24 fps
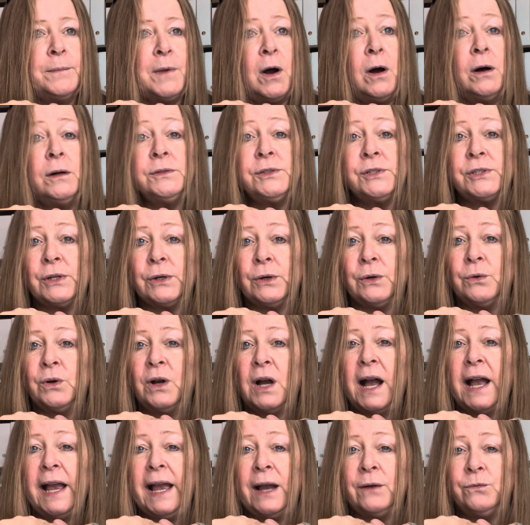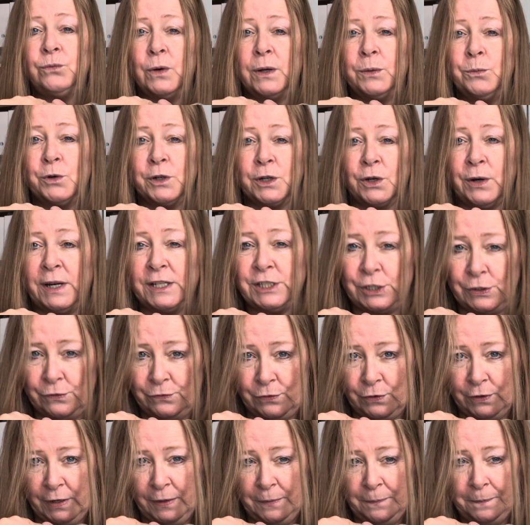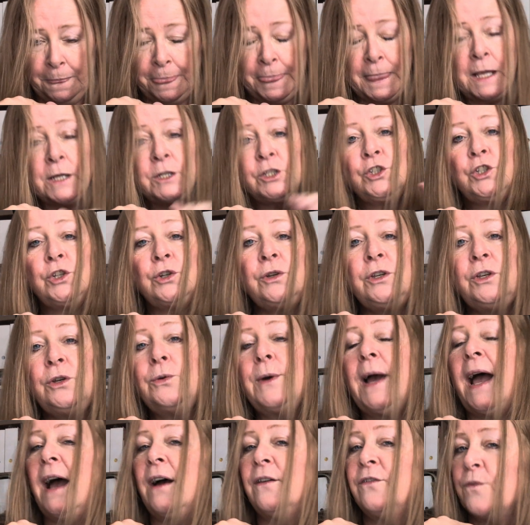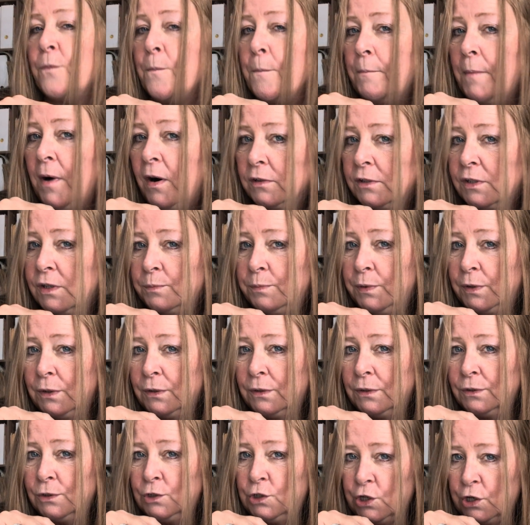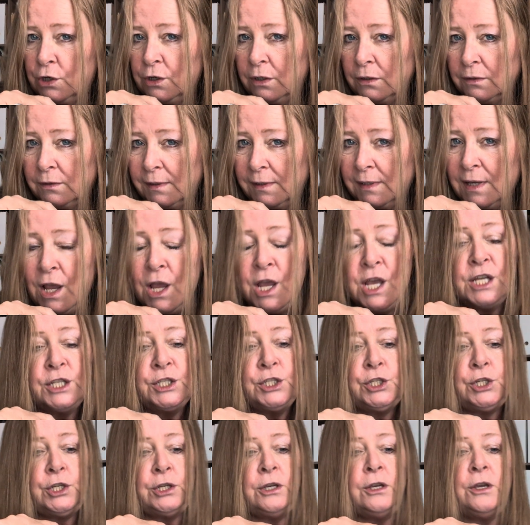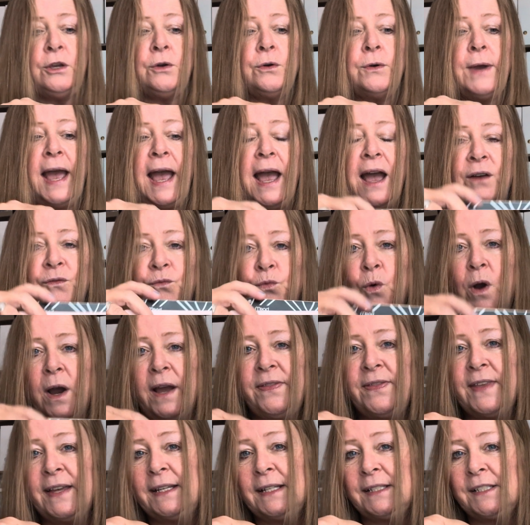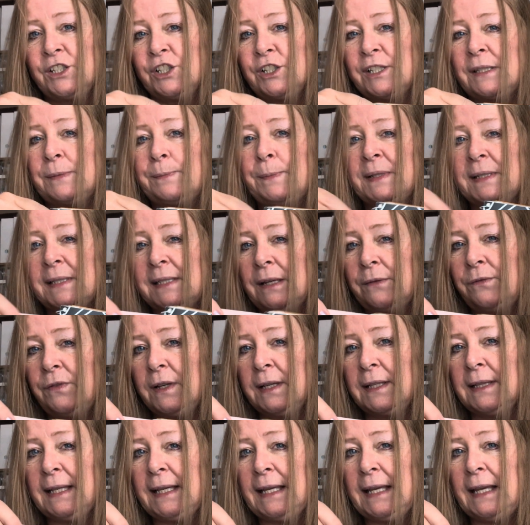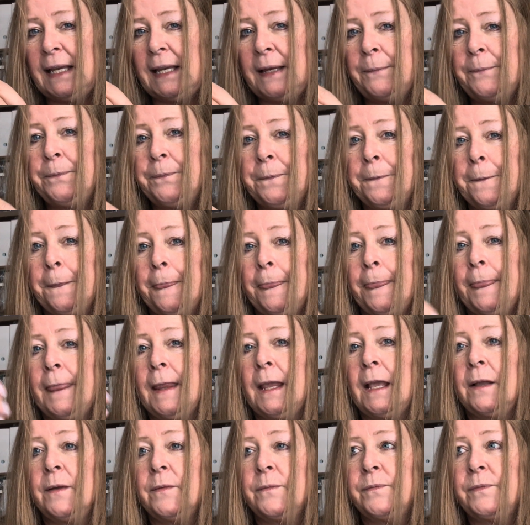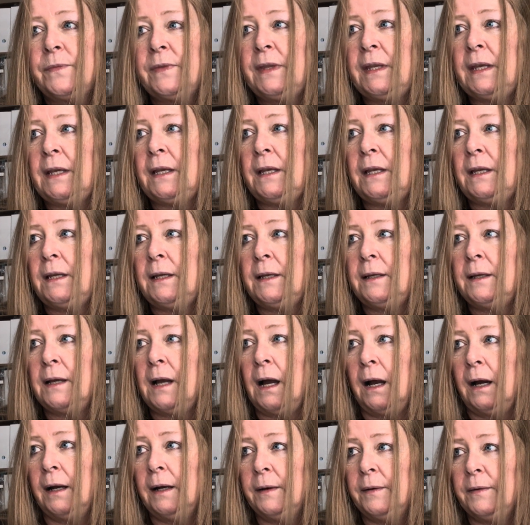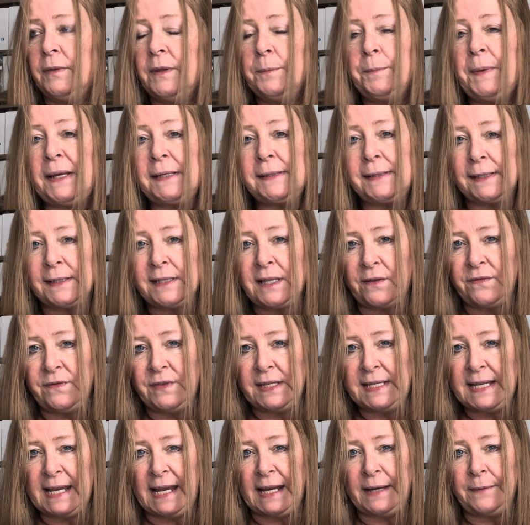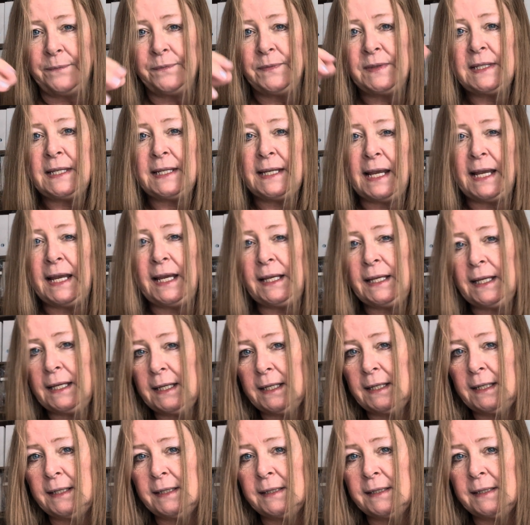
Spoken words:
Also, I have one more question for you. Do you have multiple journals? Do you have one that is just specifically the basics of the day? Today I